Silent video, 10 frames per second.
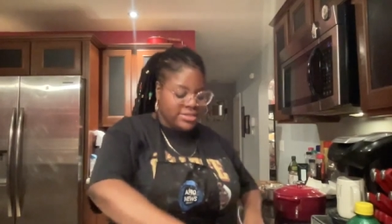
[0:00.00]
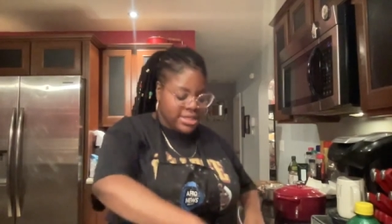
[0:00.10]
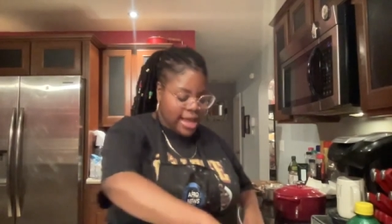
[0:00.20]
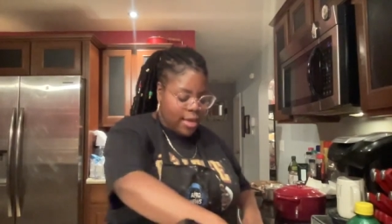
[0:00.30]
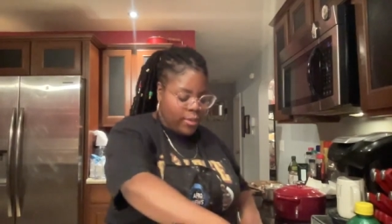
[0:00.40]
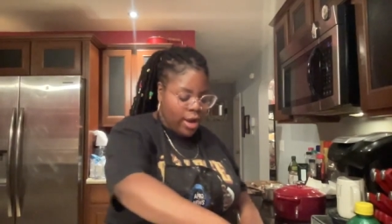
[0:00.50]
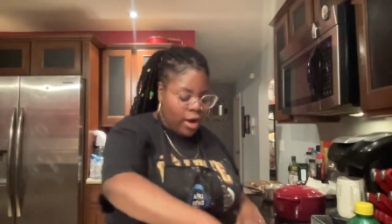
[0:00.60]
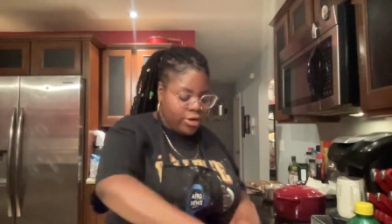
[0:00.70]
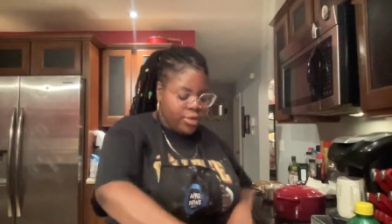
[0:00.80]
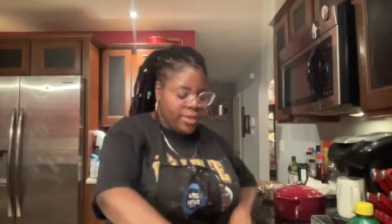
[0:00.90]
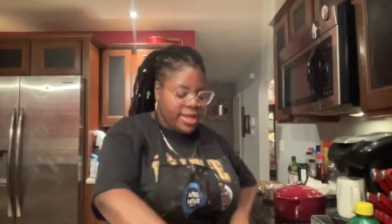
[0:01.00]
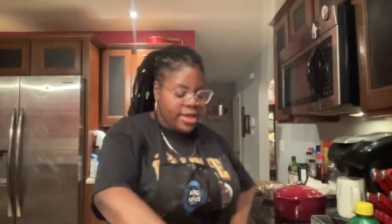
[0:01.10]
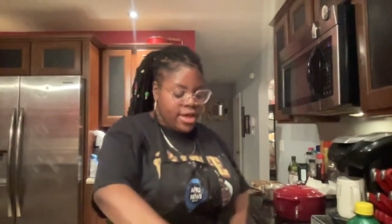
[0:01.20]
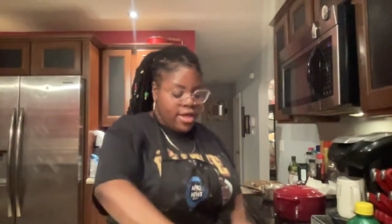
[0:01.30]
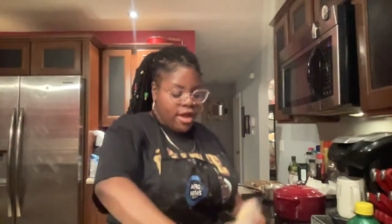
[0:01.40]
Tonight we are doing
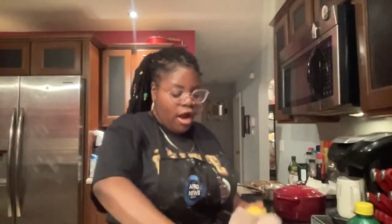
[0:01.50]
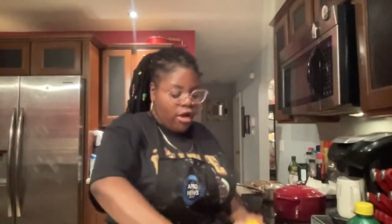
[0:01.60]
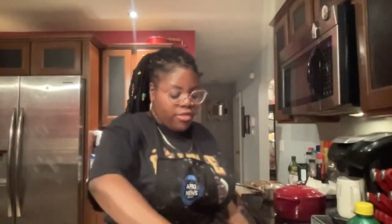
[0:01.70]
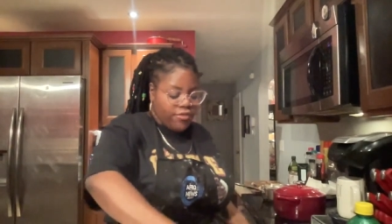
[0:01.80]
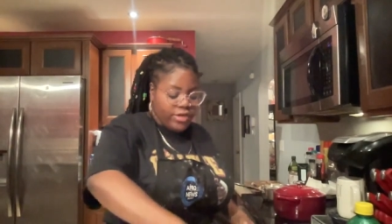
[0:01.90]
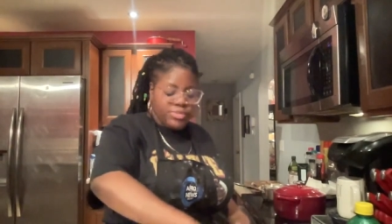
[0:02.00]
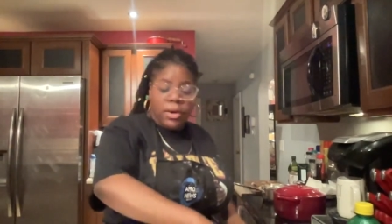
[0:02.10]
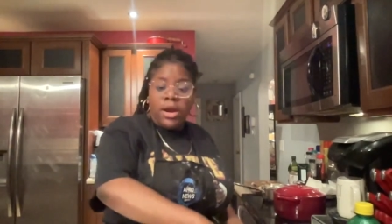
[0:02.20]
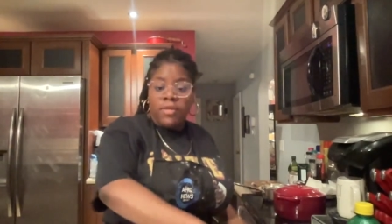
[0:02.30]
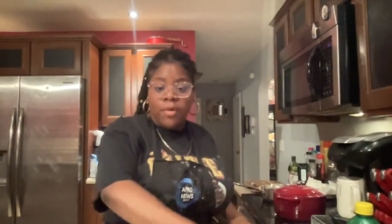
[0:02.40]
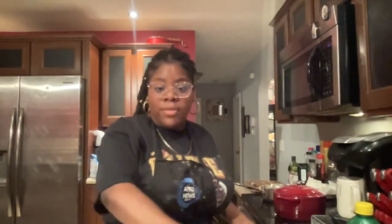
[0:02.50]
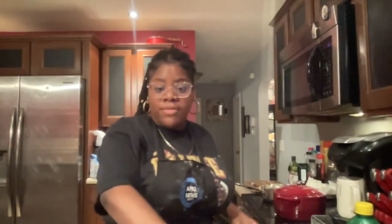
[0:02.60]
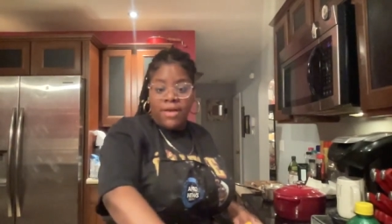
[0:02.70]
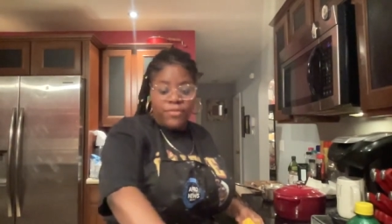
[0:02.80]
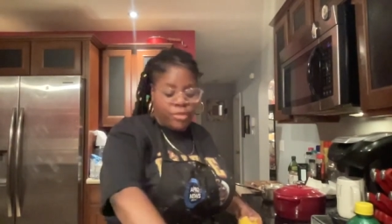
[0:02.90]
the first part of our We've
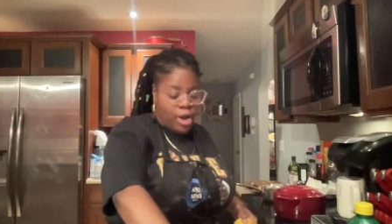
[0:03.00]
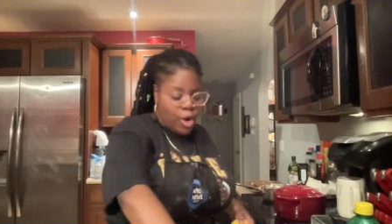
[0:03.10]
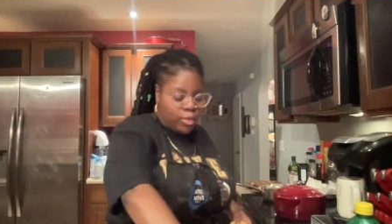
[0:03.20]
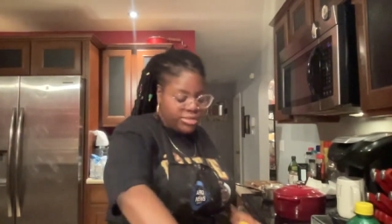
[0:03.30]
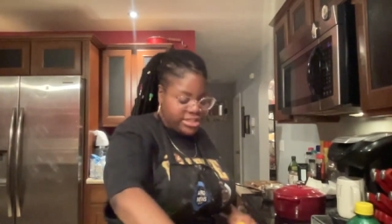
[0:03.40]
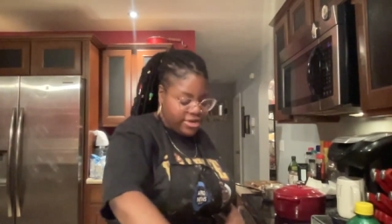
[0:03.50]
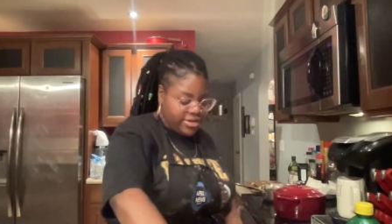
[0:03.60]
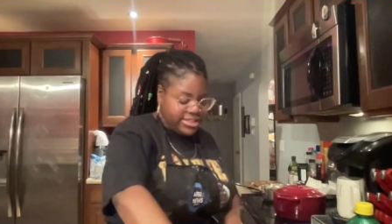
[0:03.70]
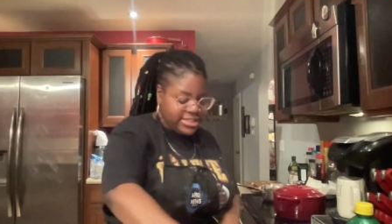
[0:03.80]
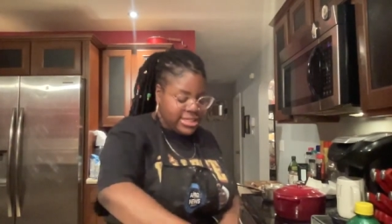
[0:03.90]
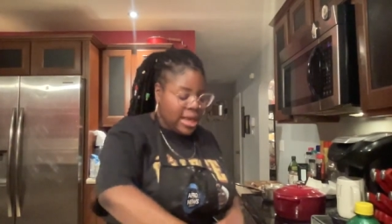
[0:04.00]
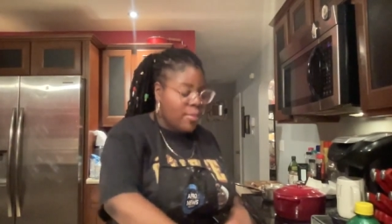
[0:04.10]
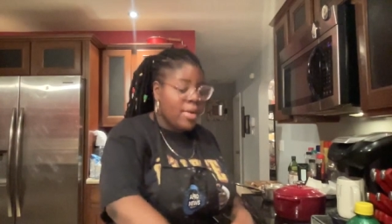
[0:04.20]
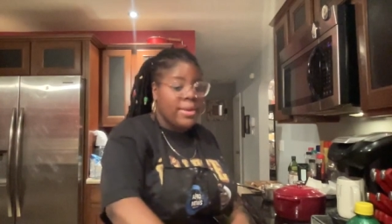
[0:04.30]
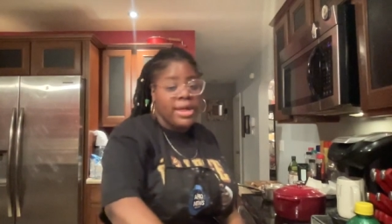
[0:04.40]
Got Food at Home series, and tonight we
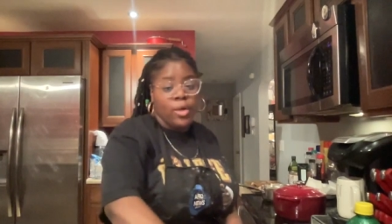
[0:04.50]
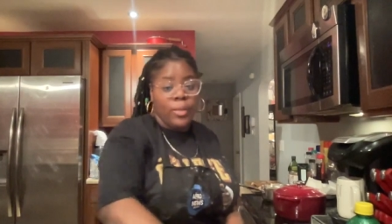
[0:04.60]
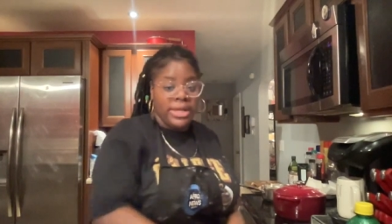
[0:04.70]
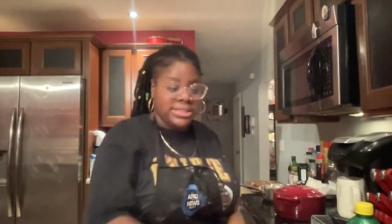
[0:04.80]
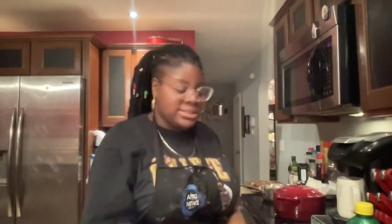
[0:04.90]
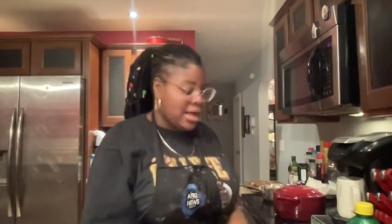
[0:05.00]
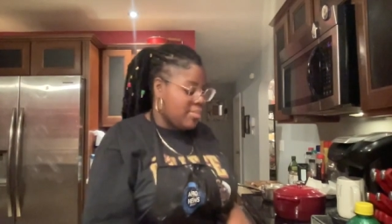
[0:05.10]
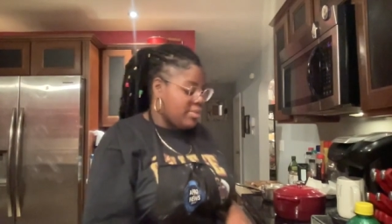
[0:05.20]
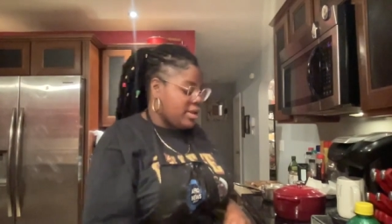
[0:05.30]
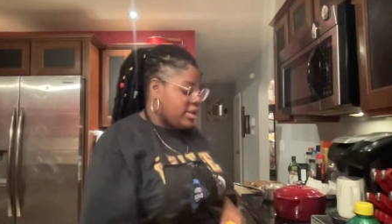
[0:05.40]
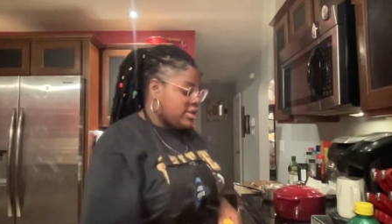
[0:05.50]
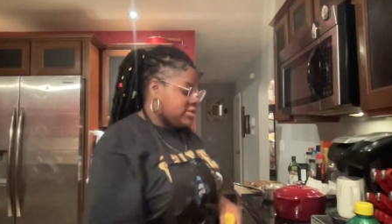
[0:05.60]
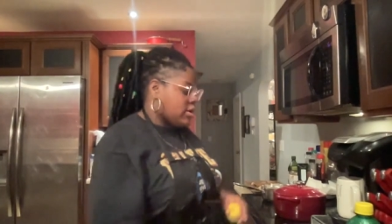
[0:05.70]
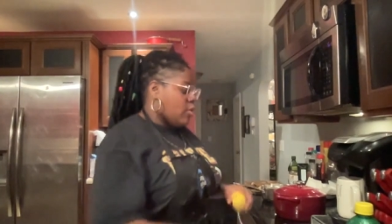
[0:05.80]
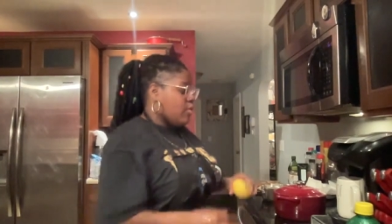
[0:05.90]
are making Wingstop.
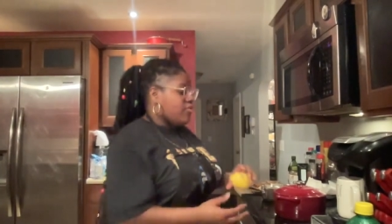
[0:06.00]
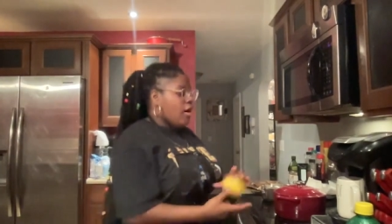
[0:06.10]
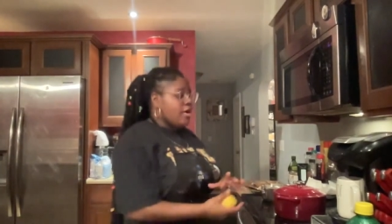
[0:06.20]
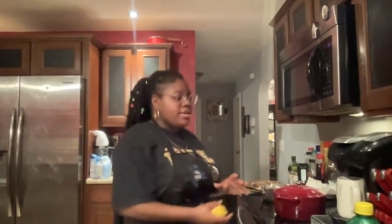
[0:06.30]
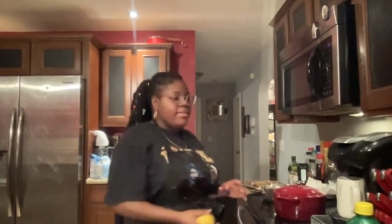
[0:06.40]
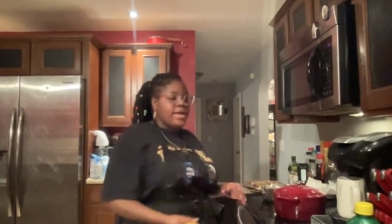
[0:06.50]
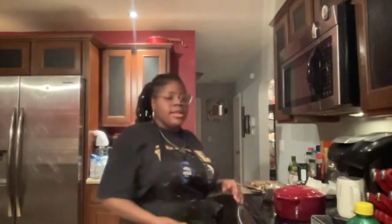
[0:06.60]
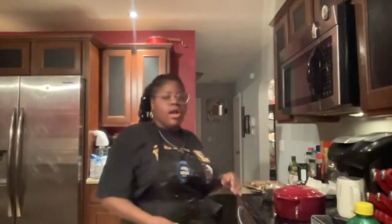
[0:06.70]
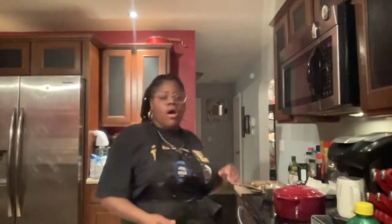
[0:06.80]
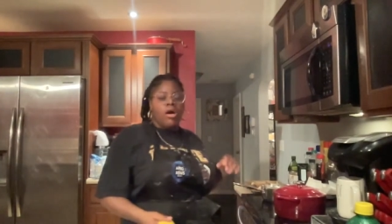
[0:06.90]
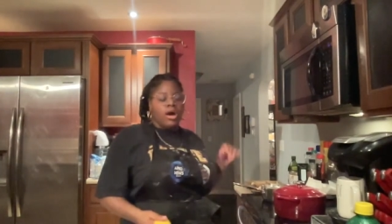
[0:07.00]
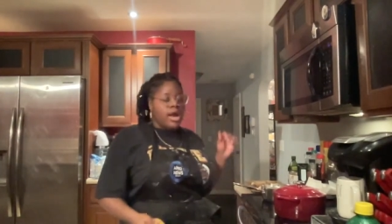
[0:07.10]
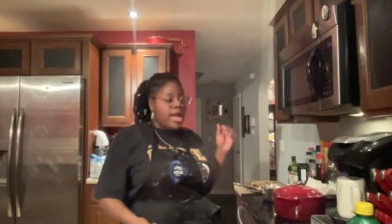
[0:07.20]
So we've already made our